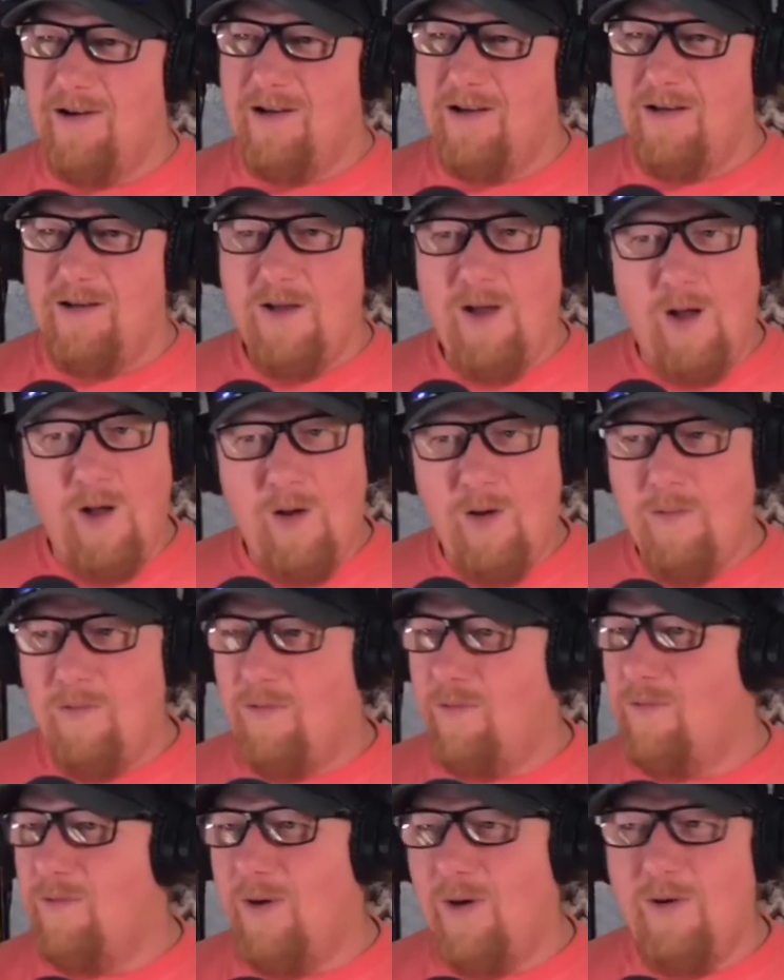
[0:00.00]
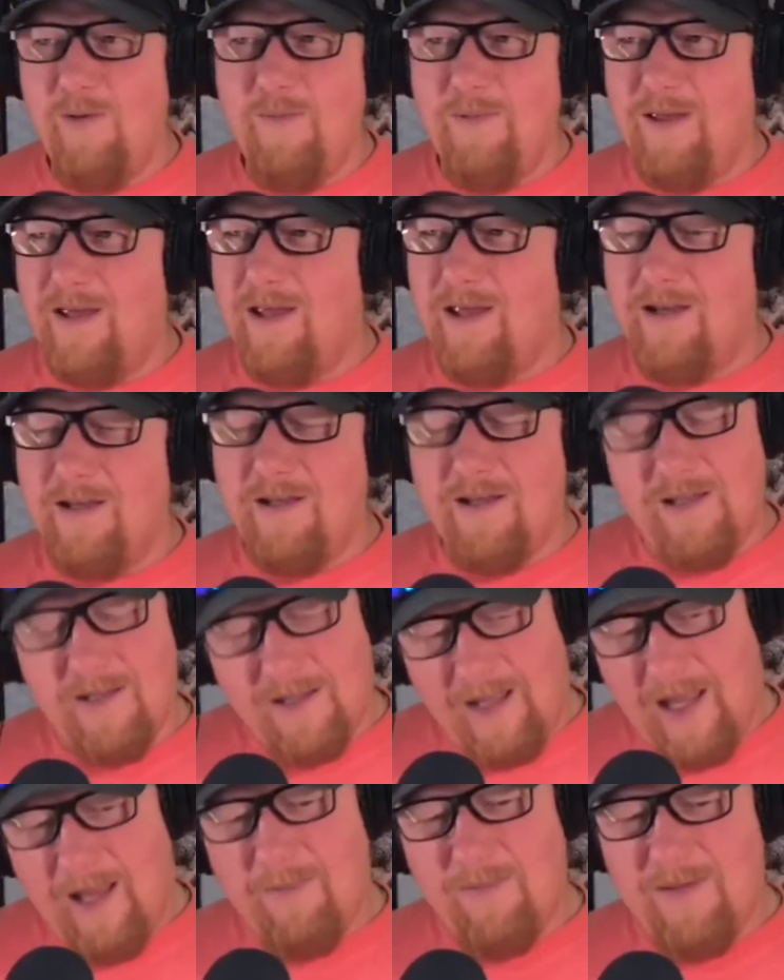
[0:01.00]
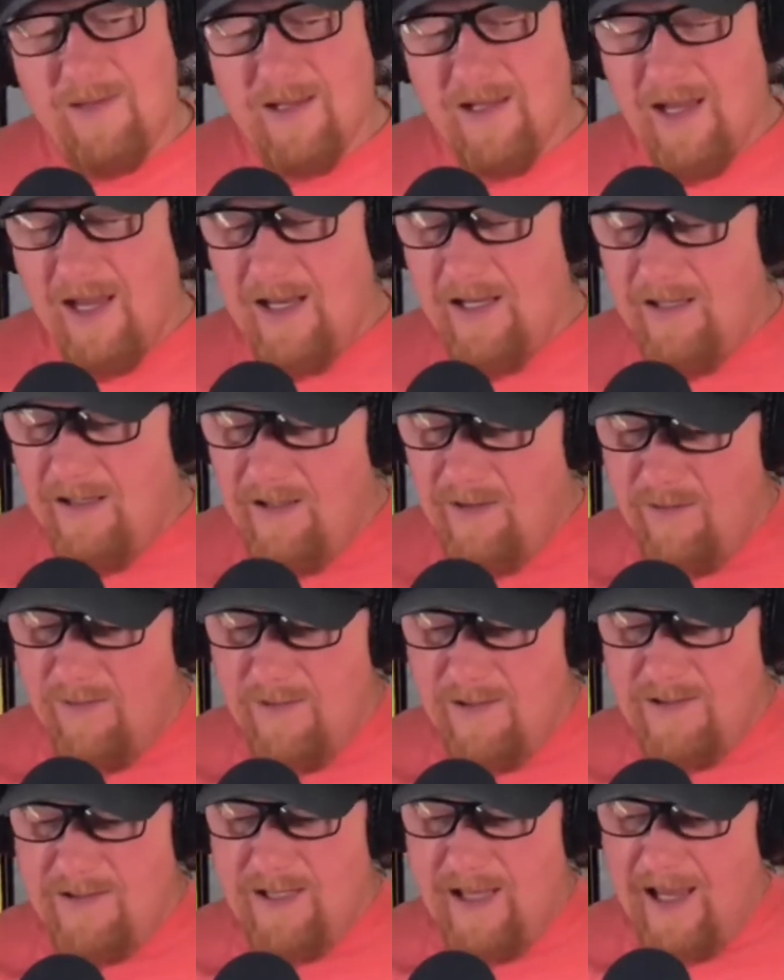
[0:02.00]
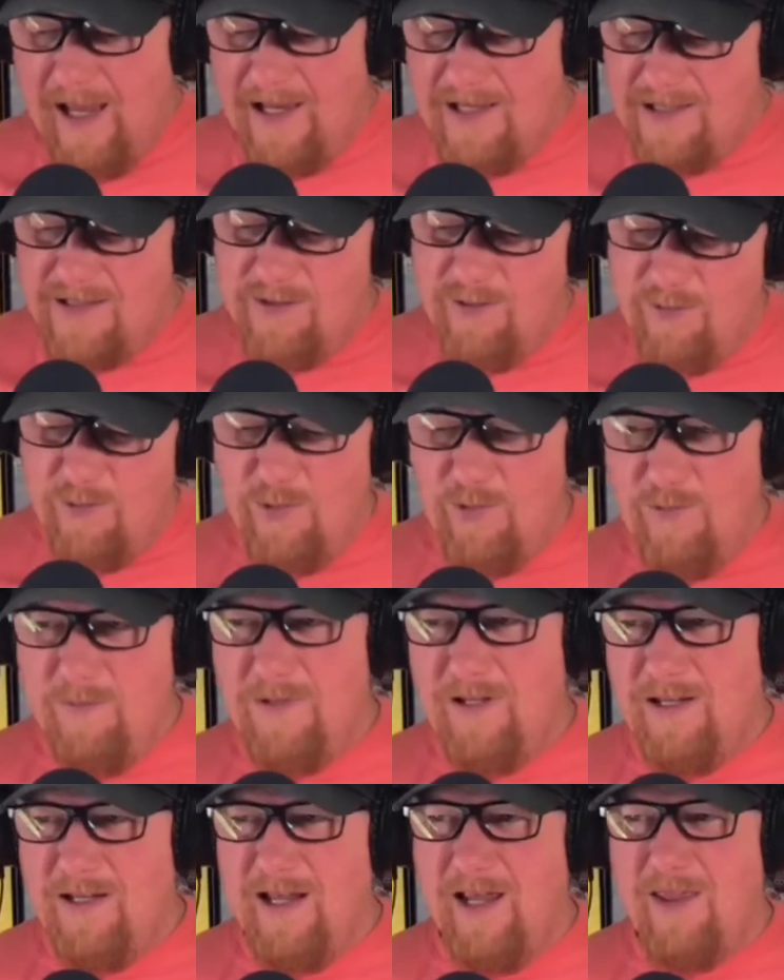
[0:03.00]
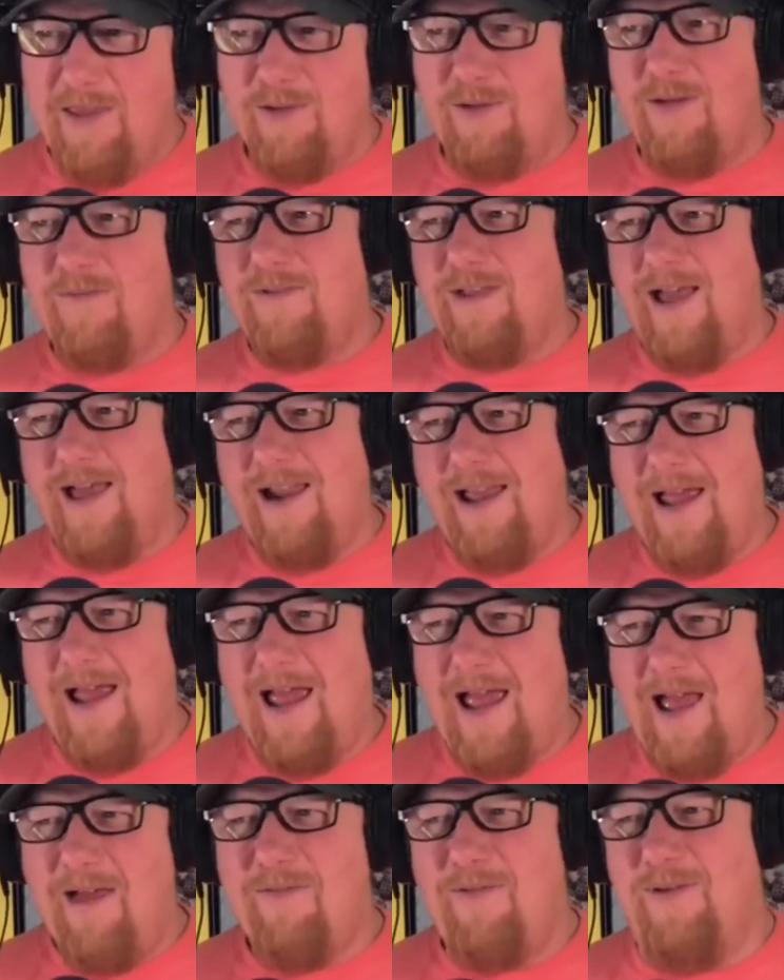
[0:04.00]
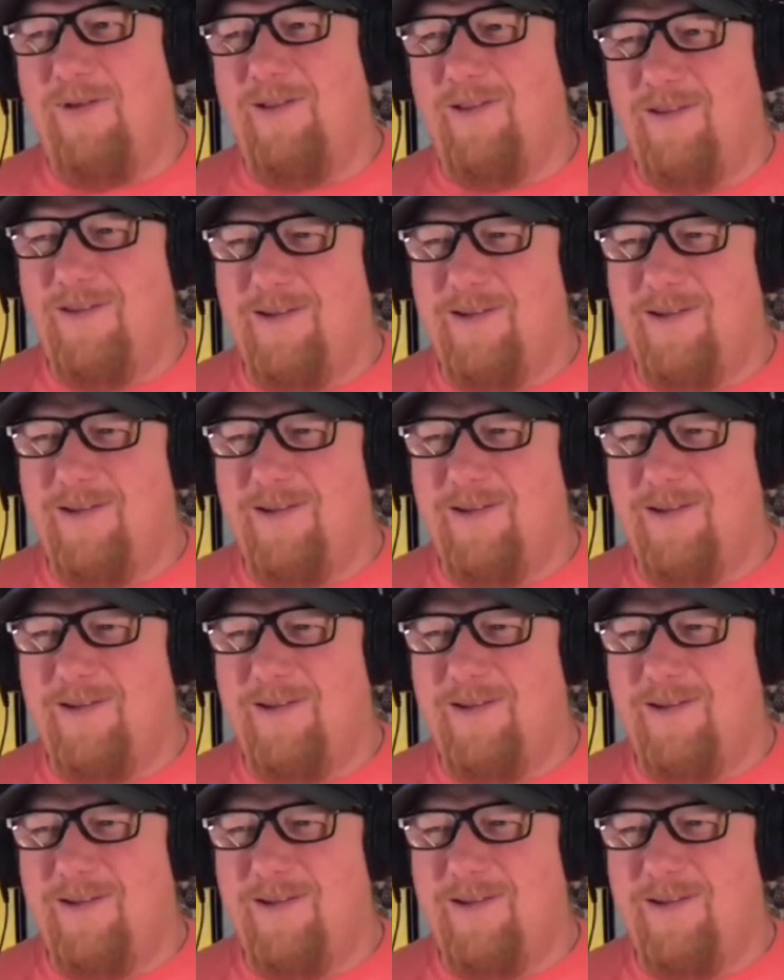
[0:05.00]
No, man. And you know, it ties the room together. I gotta have it.